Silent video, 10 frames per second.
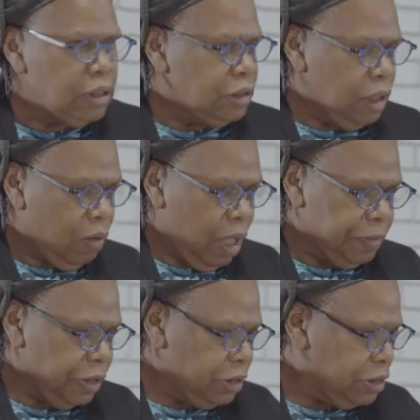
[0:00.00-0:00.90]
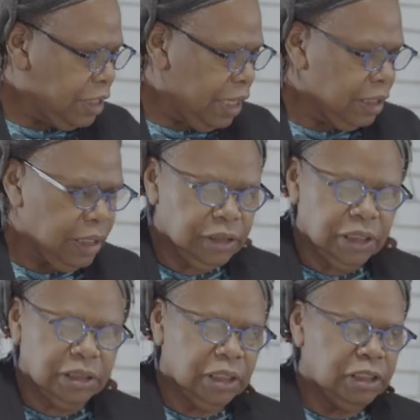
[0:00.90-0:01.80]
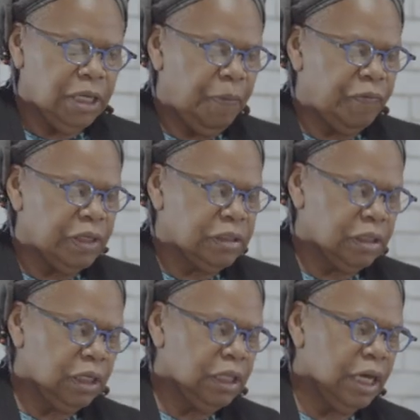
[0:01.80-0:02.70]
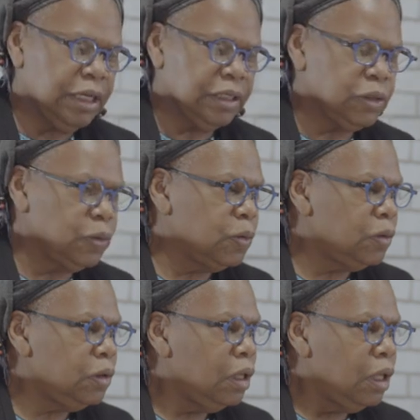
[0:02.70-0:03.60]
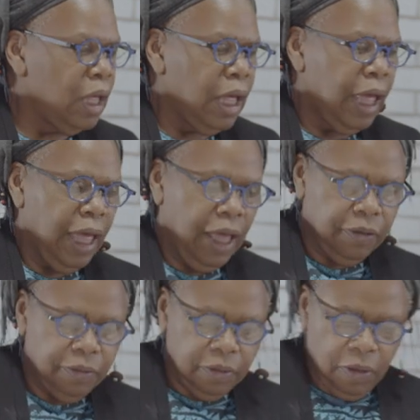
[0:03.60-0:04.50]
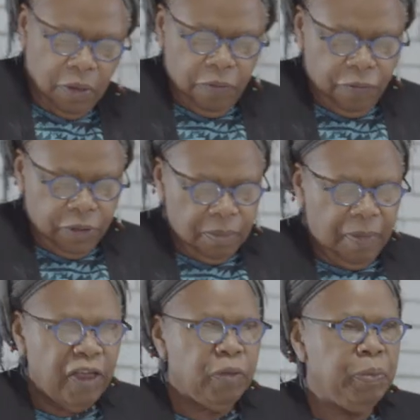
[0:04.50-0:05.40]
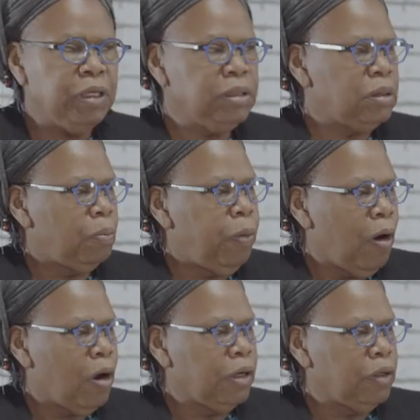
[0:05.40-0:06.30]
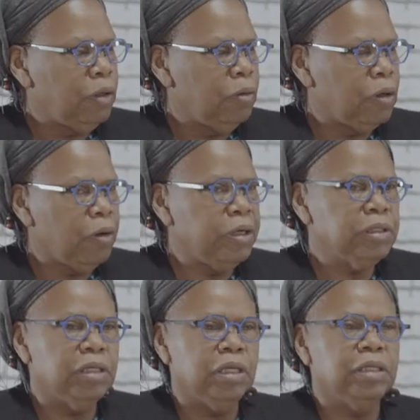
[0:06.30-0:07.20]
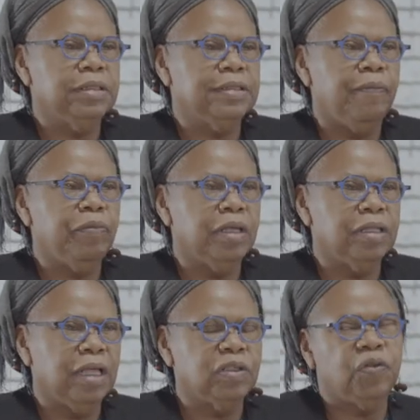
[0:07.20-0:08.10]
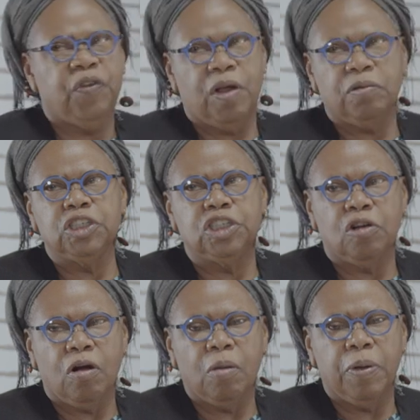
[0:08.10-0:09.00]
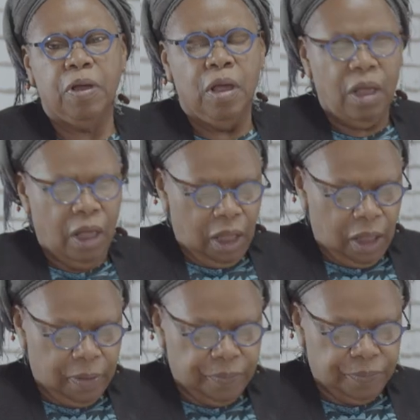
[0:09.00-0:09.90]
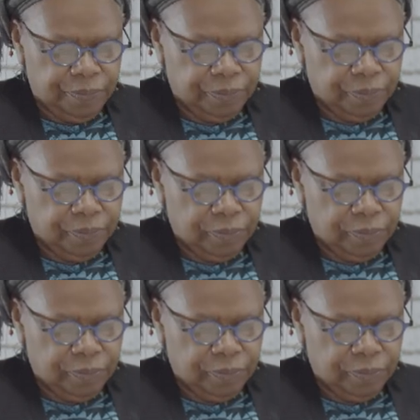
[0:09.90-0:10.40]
so I'm going to take just the tip of this little cutting tool and for the mouthpiece part, you are going to need something that's fairly sharp. Um,